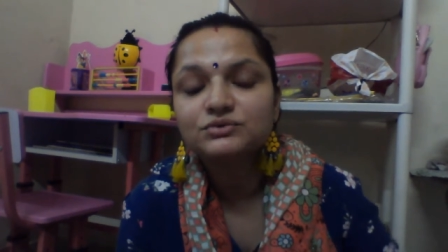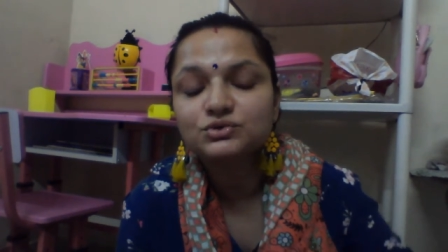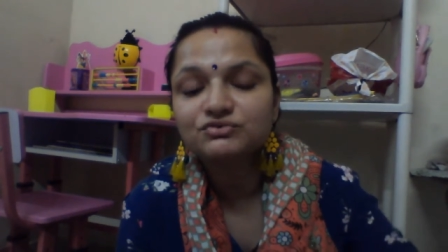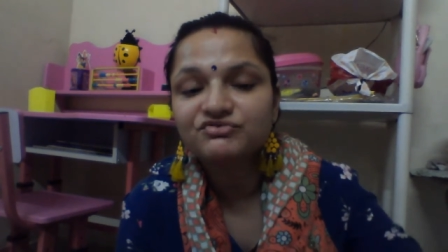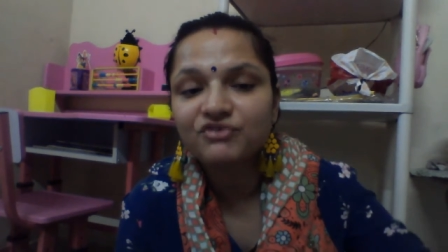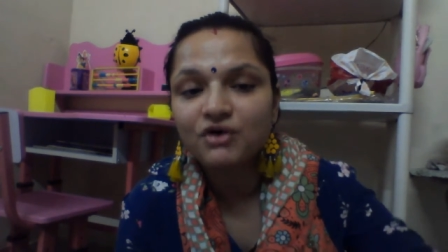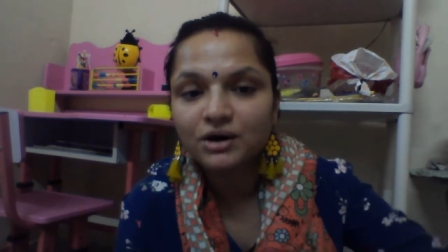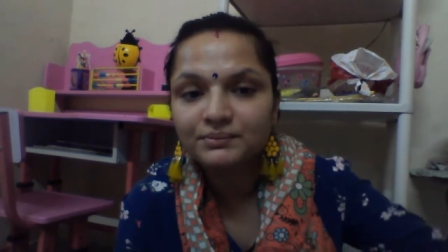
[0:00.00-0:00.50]
to
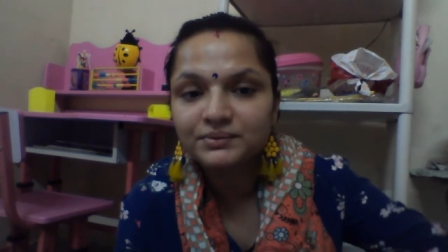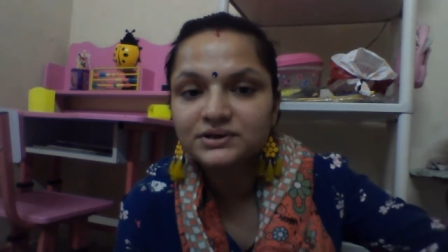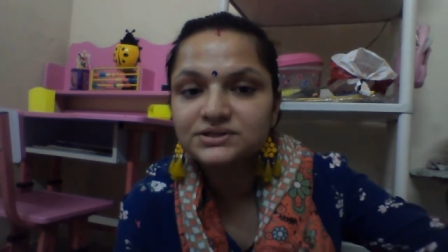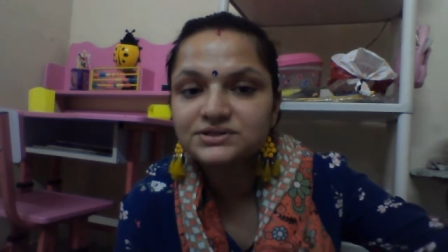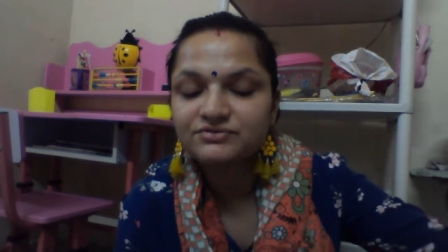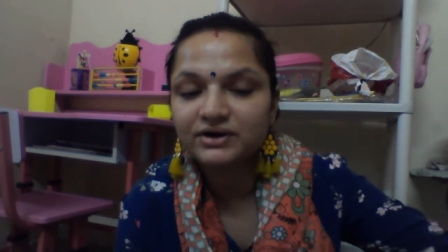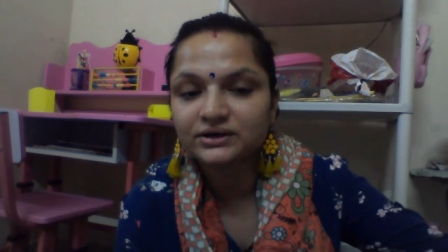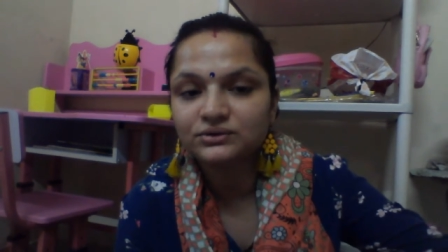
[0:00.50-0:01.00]
form
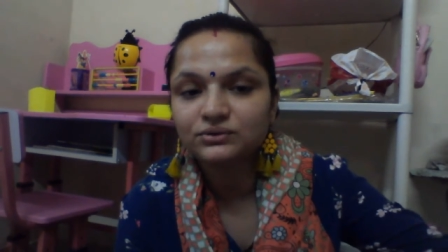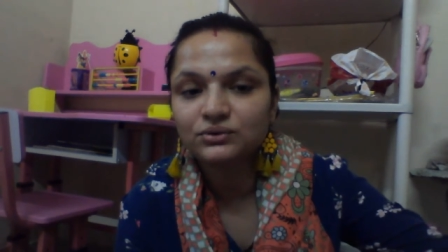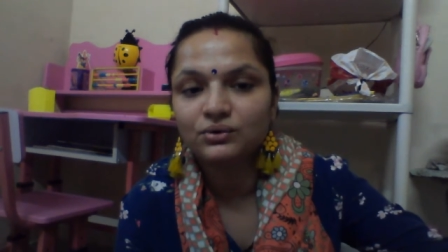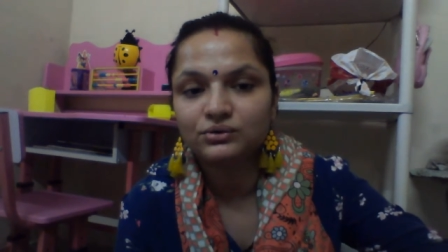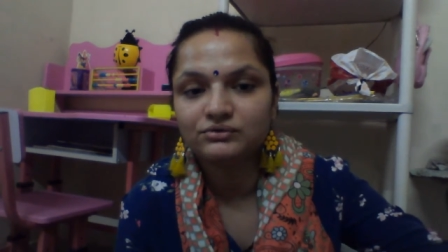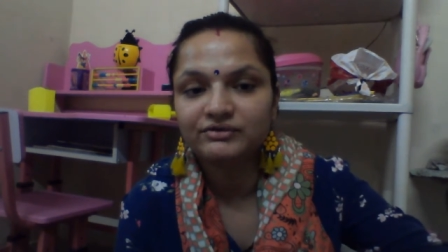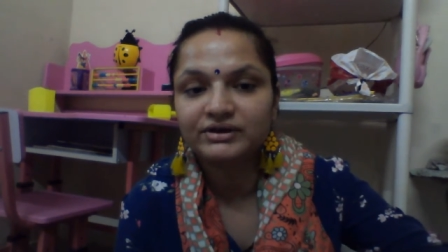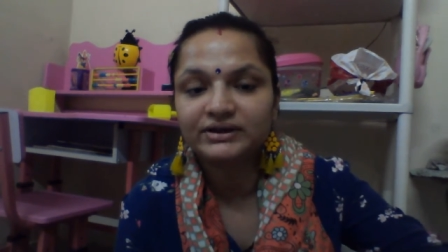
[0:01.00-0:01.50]
as one
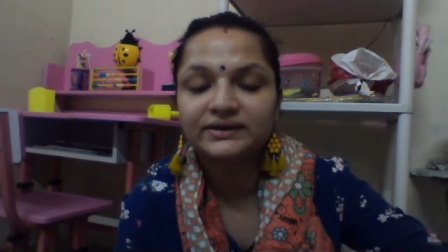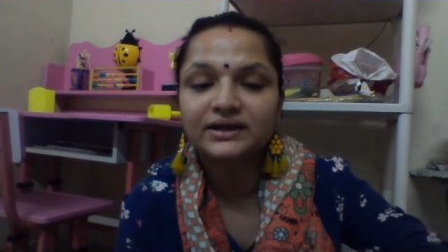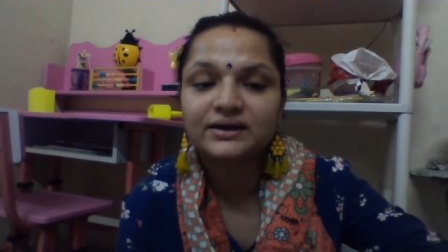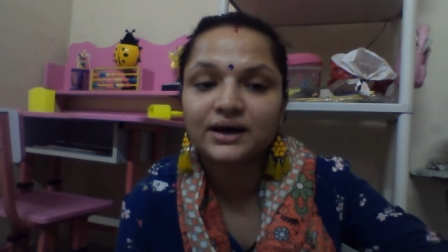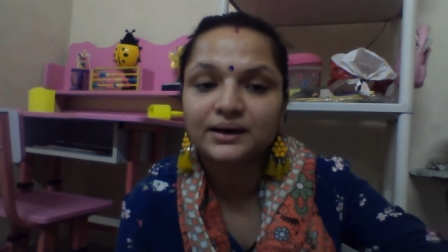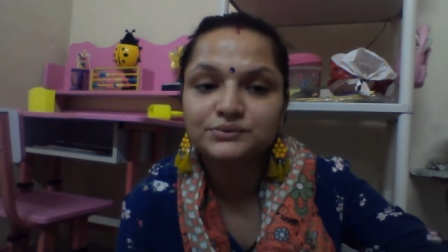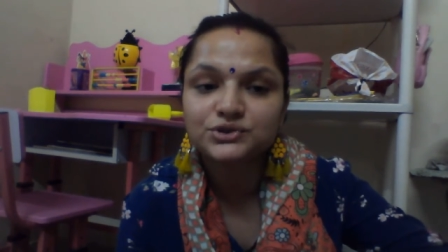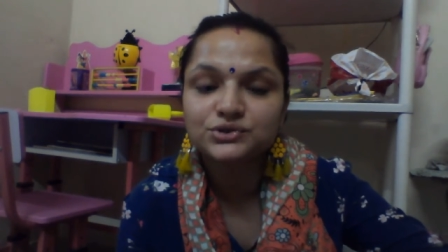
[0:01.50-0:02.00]
whole, when they
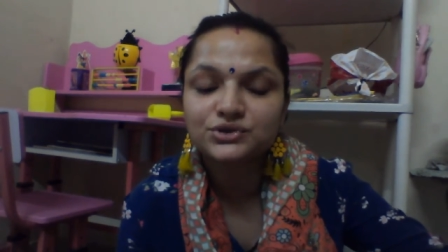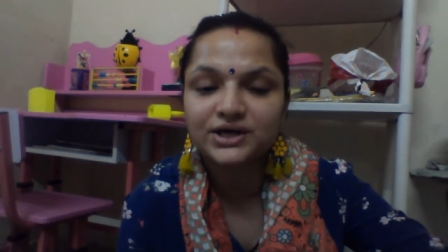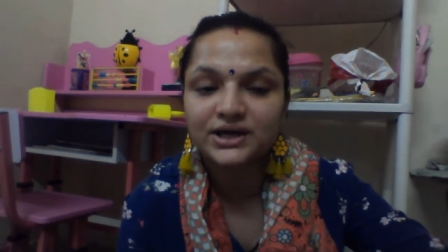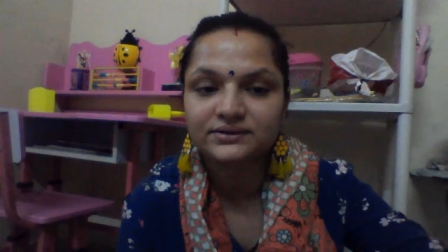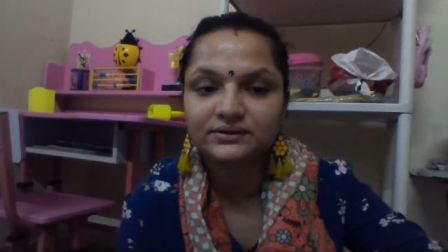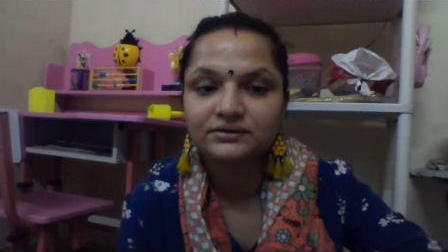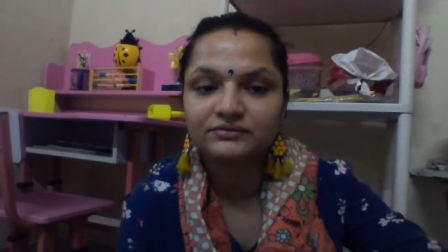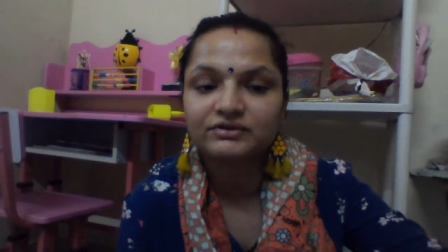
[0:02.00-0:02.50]
come together,